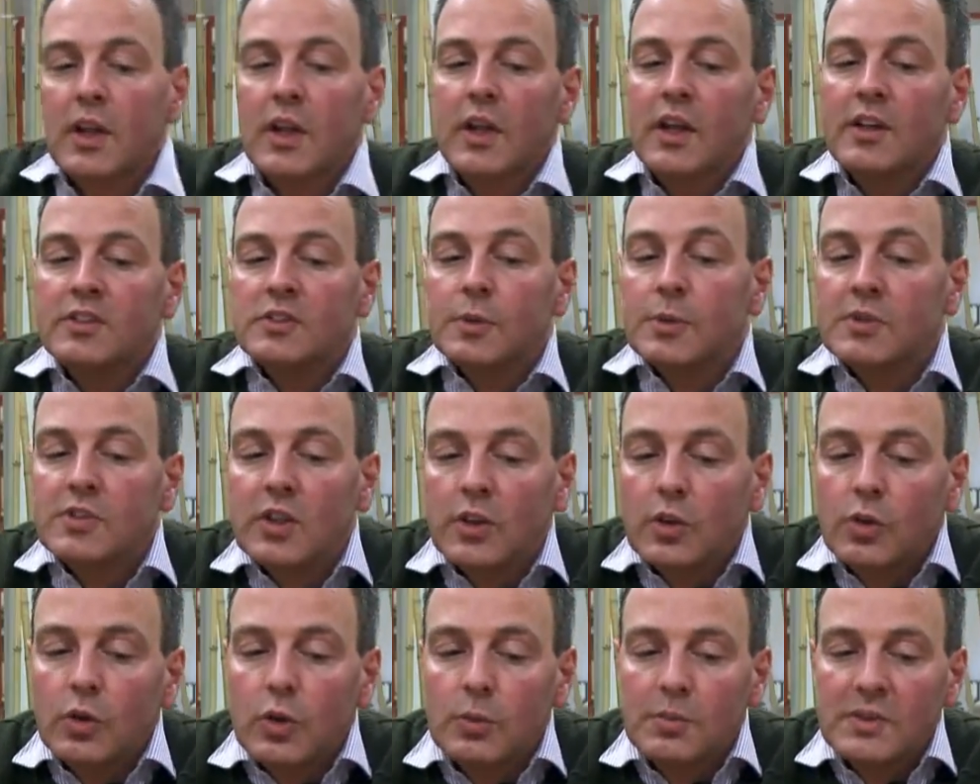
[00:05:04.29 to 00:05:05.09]
So we took
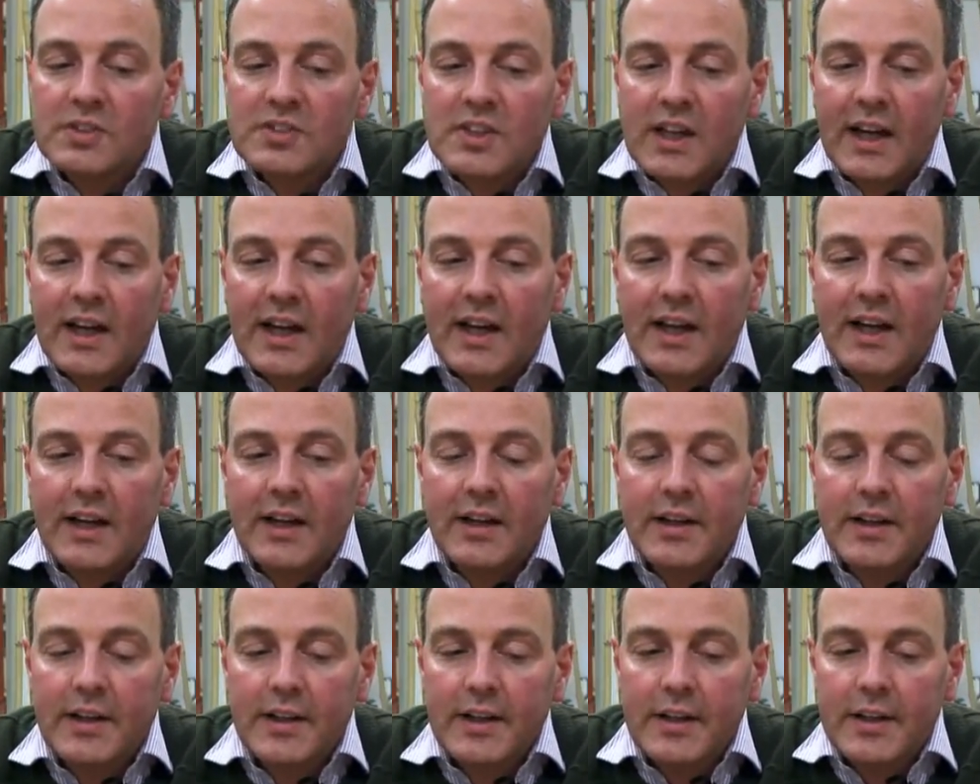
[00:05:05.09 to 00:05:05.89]
enormous care
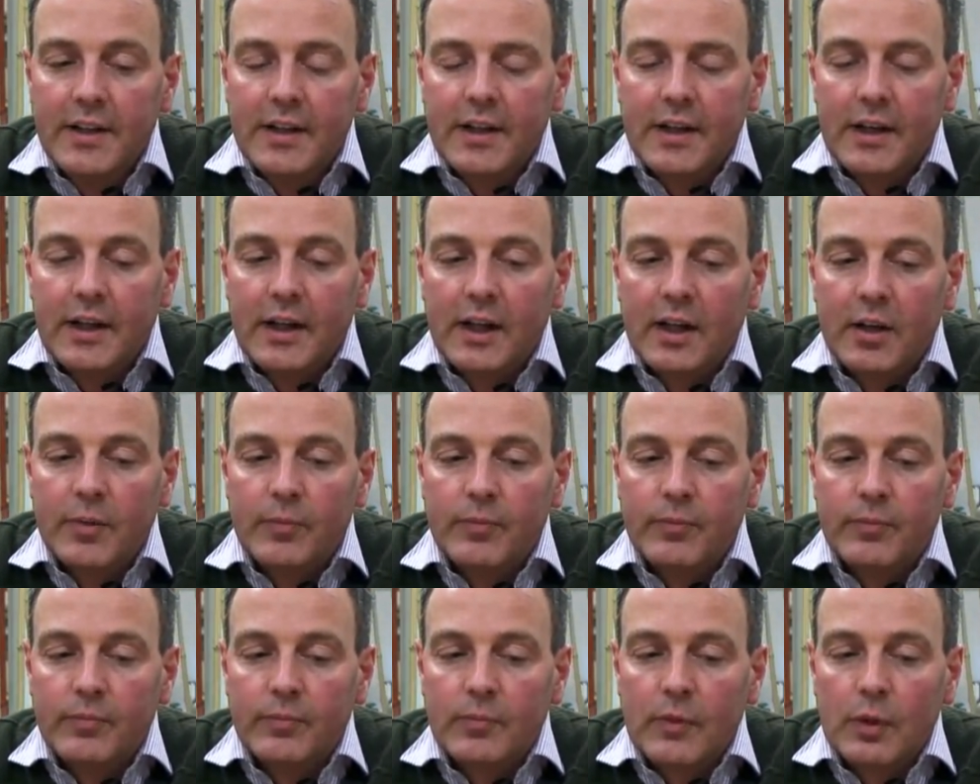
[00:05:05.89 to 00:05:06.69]

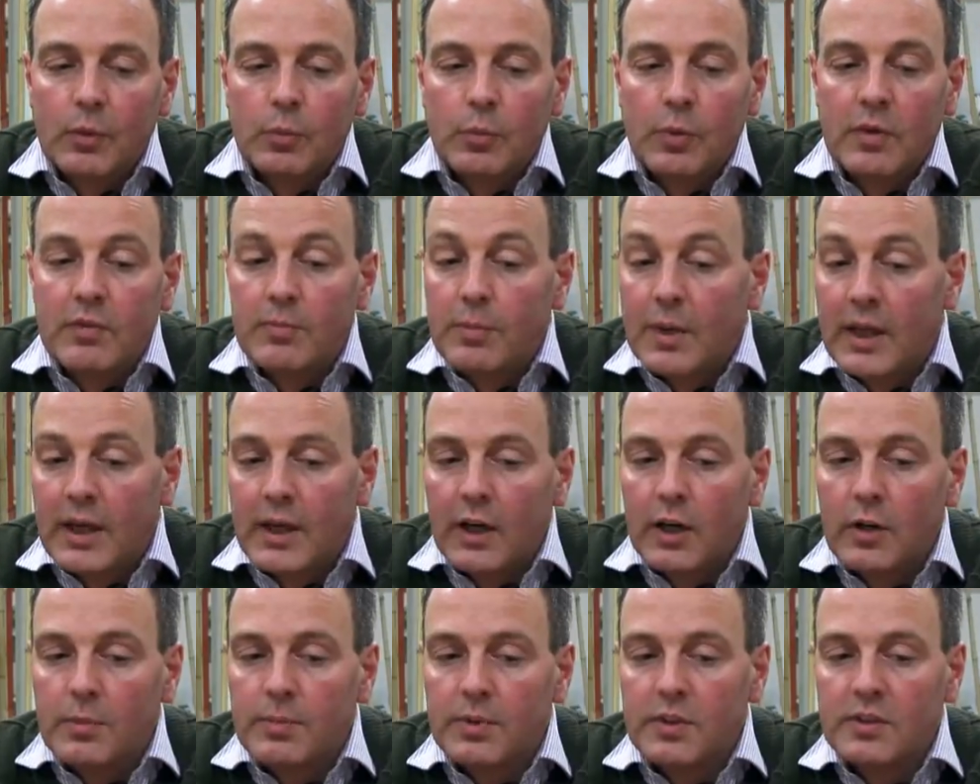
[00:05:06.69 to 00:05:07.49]
with being
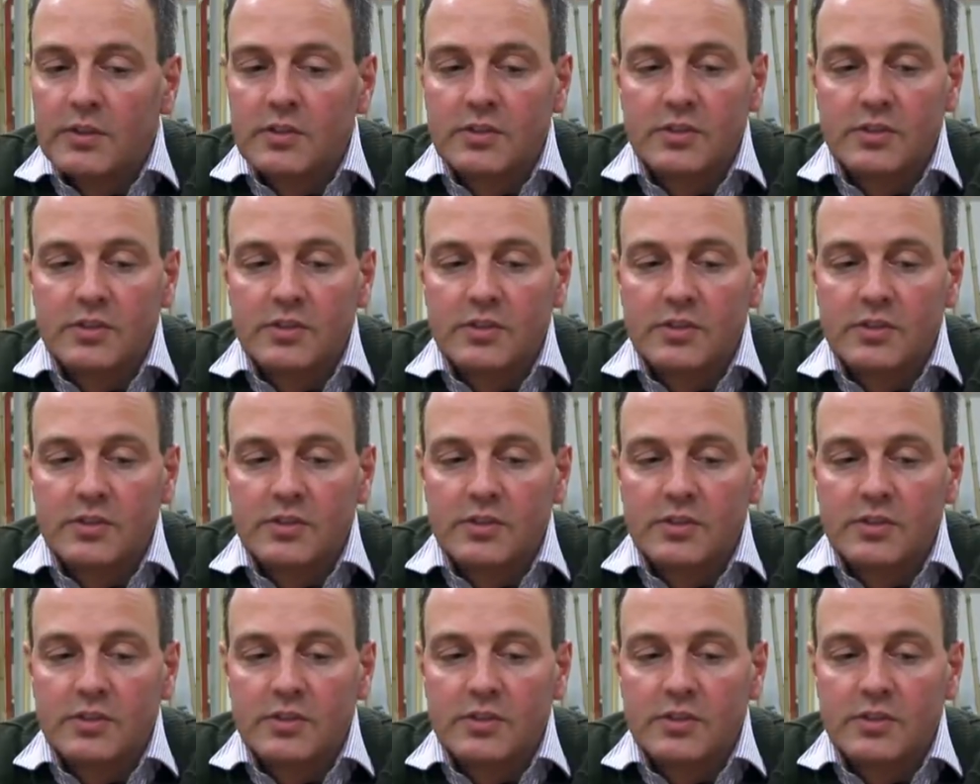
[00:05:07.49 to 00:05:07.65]
open.